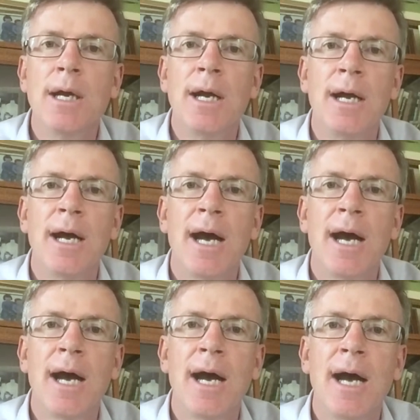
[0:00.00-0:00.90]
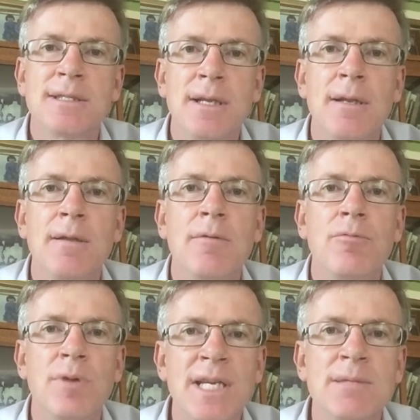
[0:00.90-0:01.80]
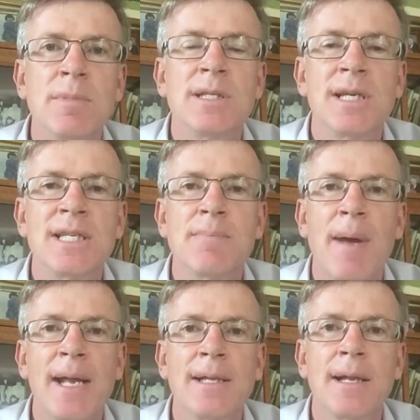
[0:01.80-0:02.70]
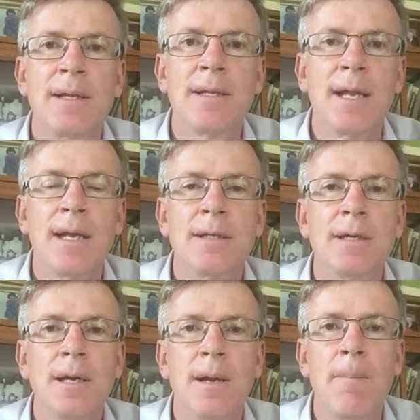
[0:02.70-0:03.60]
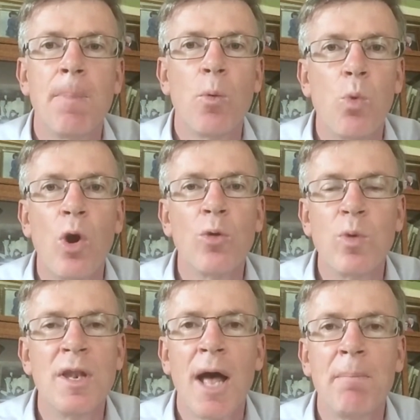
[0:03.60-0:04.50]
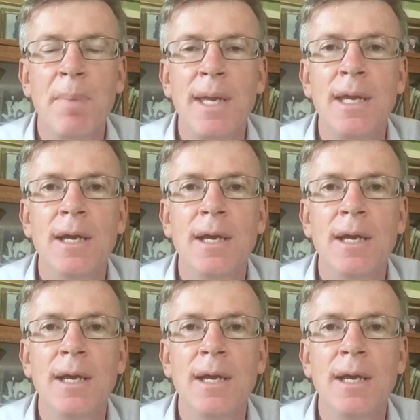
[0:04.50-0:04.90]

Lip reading: I think it's still reasonable to expect that the world will not be